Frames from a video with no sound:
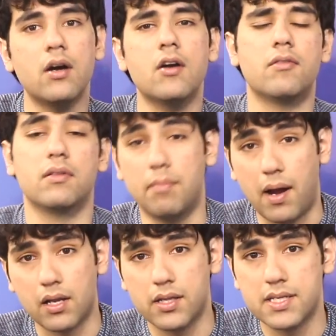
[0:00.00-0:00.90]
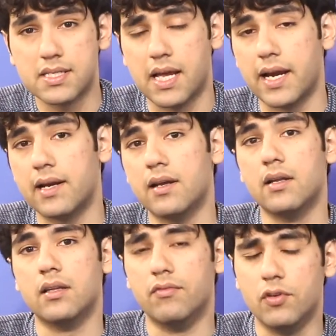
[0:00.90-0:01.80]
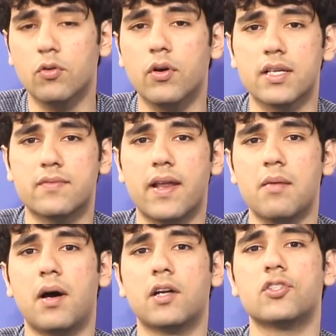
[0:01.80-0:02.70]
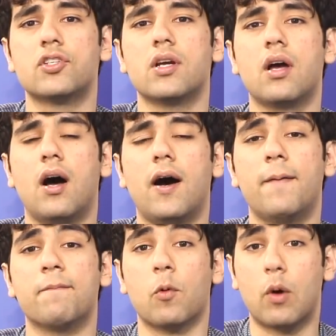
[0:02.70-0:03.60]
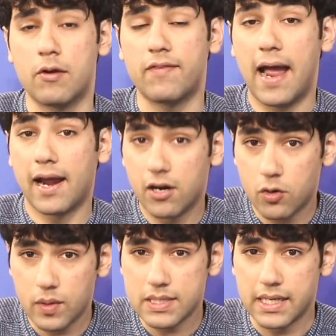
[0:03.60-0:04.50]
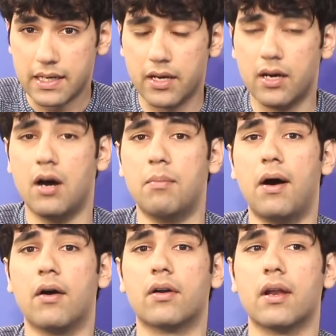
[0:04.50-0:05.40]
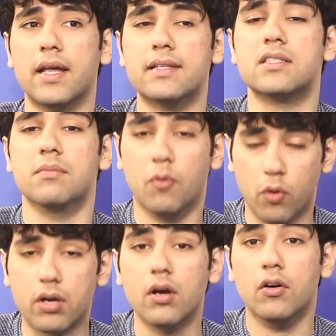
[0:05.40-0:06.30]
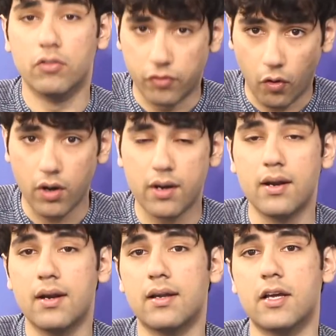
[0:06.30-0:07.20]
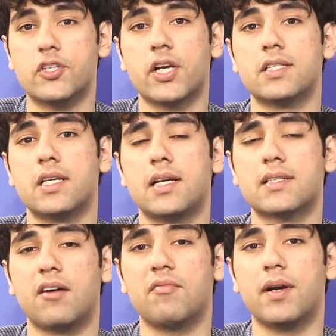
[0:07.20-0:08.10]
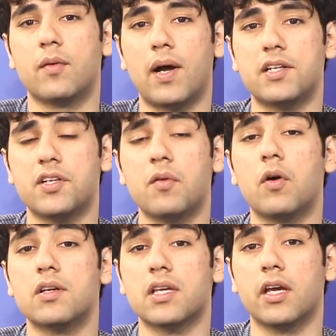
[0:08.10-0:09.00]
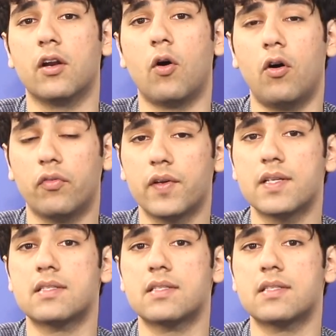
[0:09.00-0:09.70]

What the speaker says: From the Bangladesh side, the view is very much one of anger towards India about its support for Sheikh Hasina's government while she was in office.